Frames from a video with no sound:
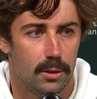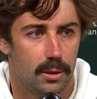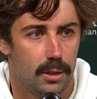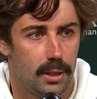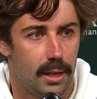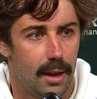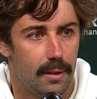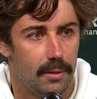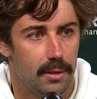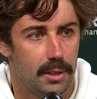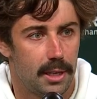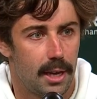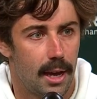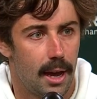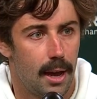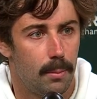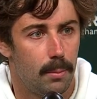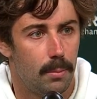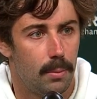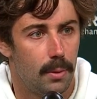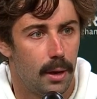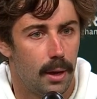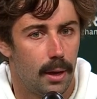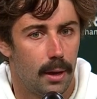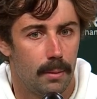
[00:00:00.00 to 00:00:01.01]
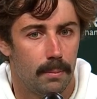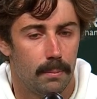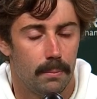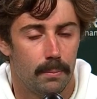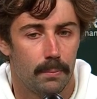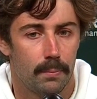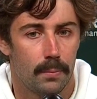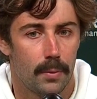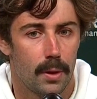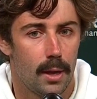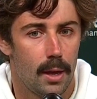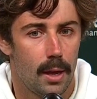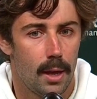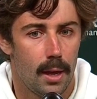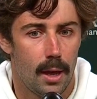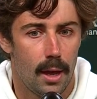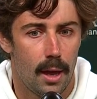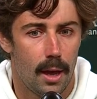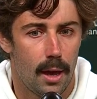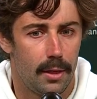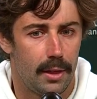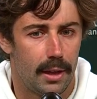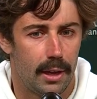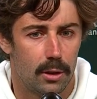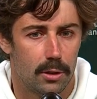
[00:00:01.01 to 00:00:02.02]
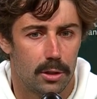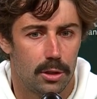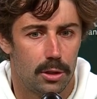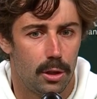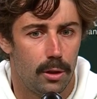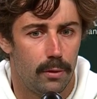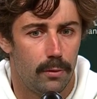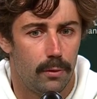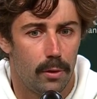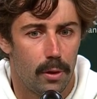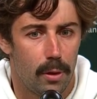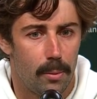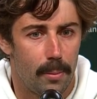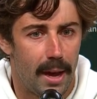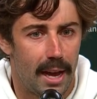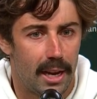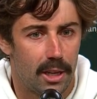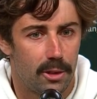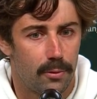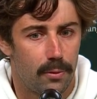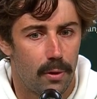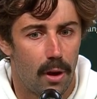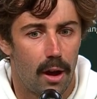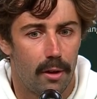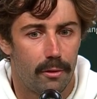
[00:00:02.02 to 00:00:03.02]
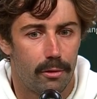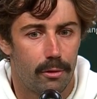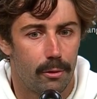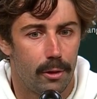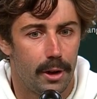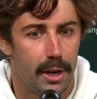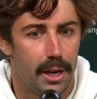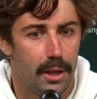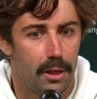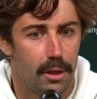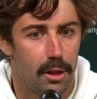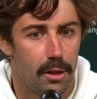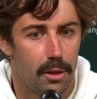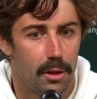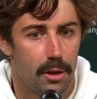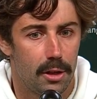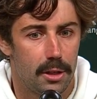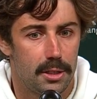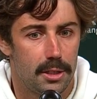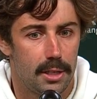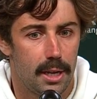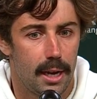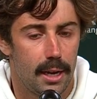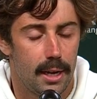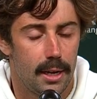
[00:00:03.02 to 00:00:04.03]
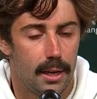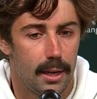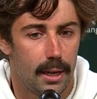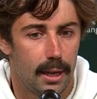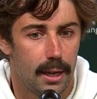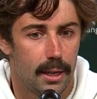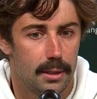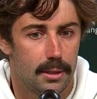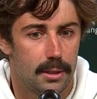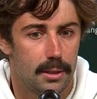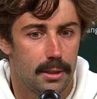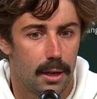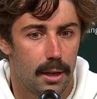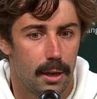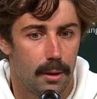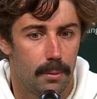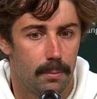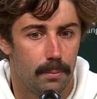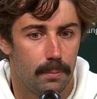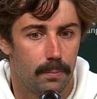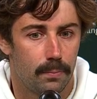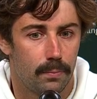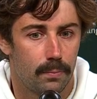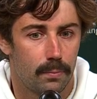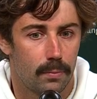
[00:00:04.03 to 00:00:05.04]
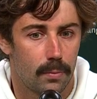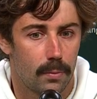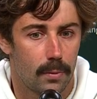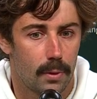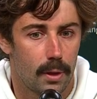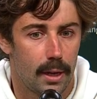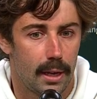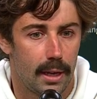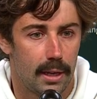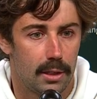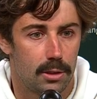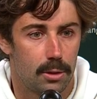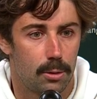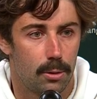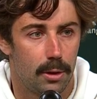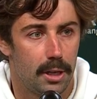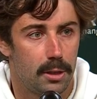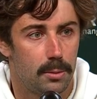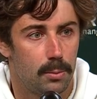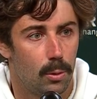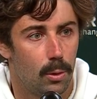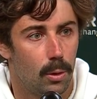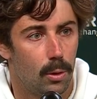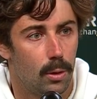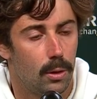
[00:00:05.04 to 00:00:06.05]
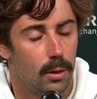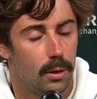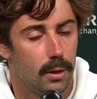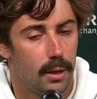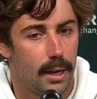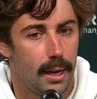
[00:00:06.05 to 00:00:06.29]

of Davis Cup. I think I was serving for the match 5-3 in the third set against Griekspoor,